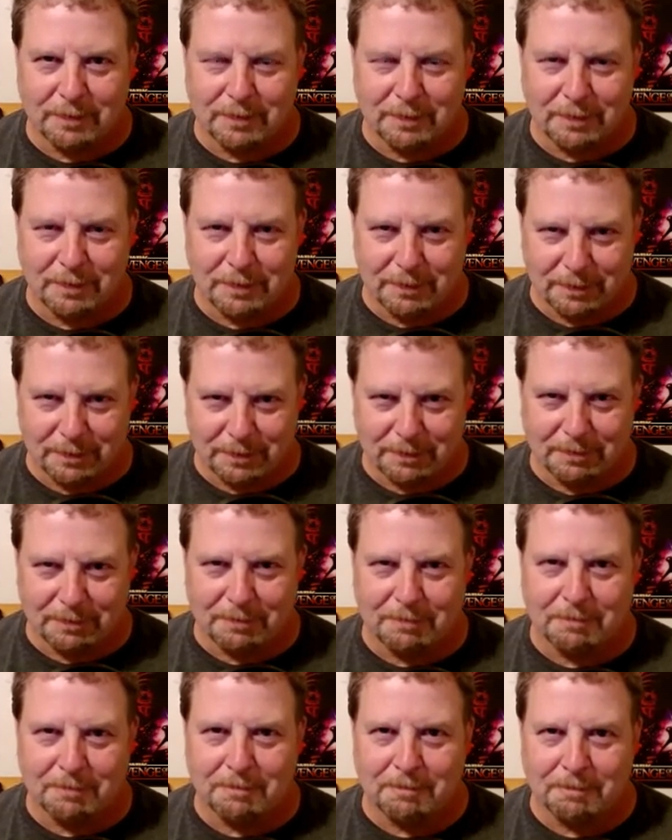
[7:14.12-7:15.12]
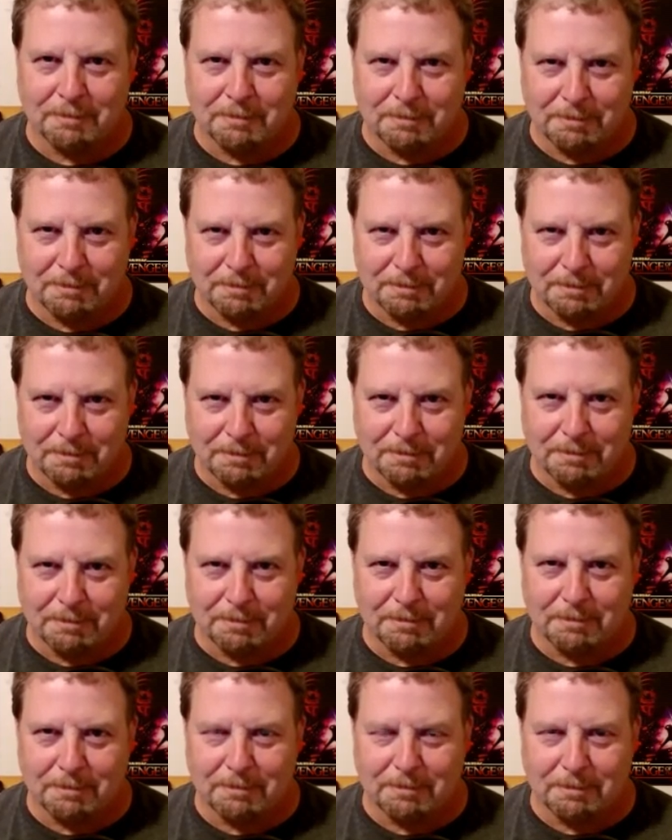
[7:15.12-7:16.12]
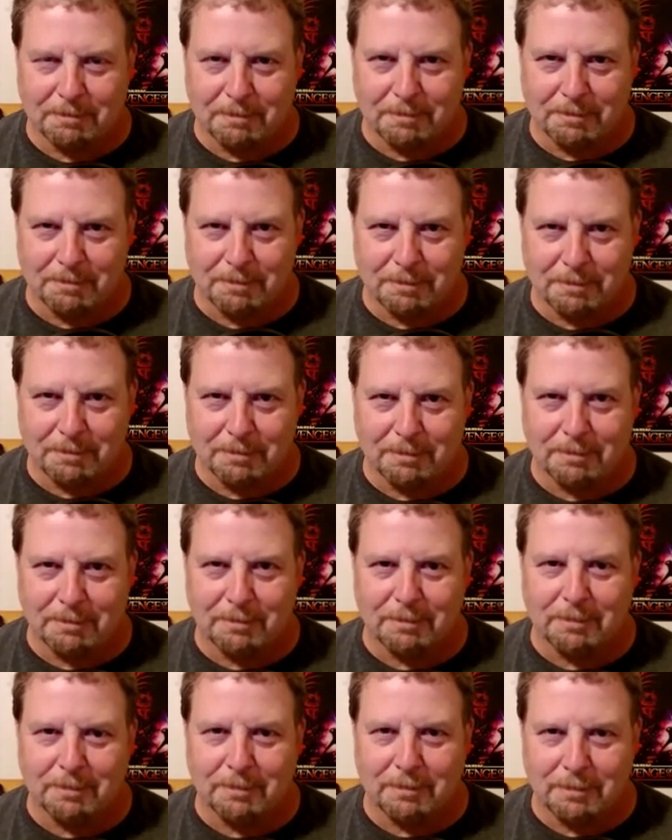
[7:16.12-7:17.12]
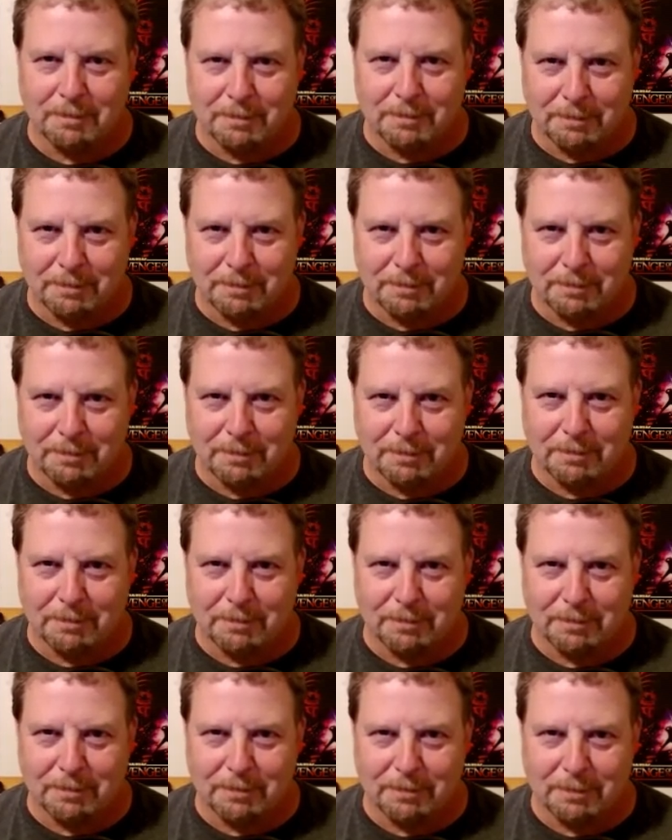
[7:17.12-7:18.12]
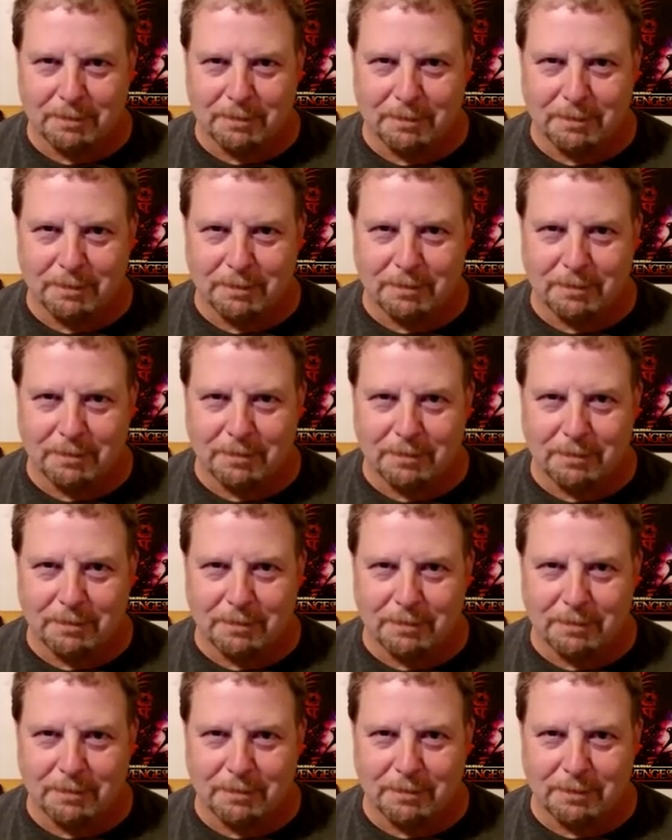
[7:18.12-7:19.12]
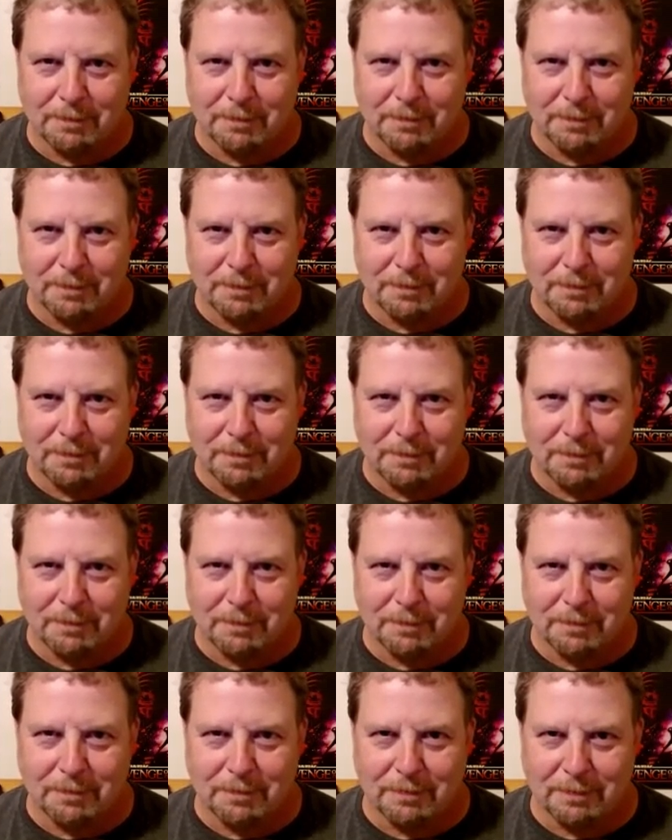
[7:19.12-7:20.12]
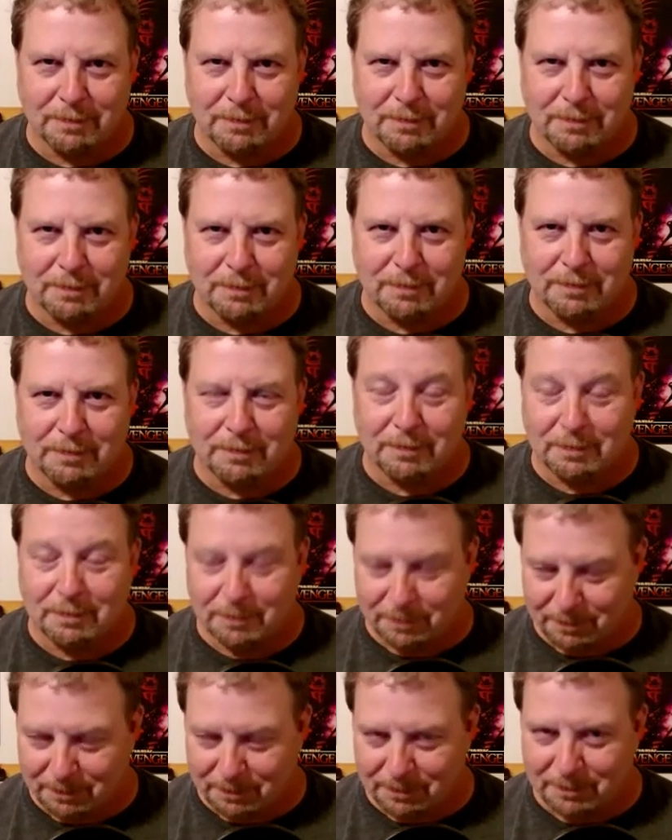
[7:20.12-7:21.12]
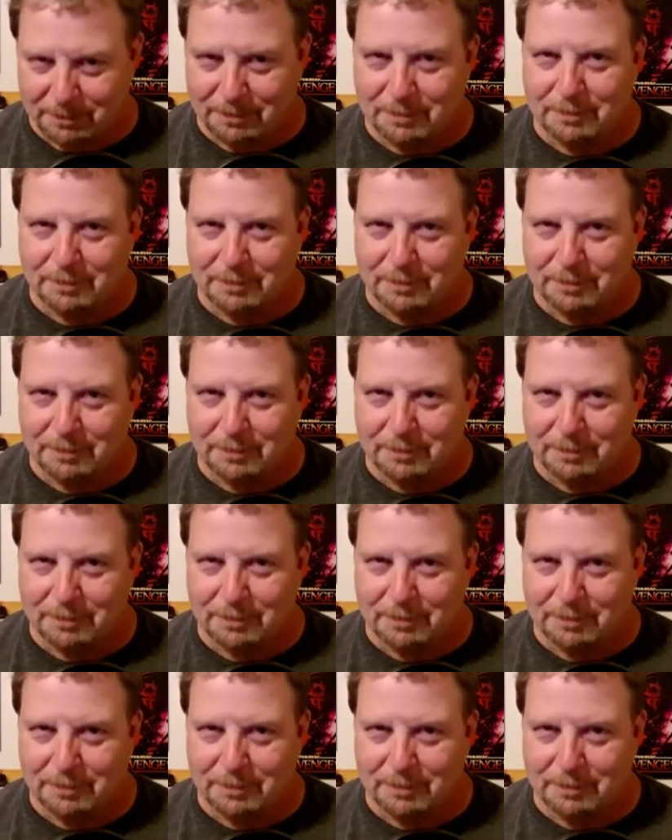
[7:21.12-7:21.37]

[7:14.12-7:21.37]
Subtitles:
This person isn't speaking.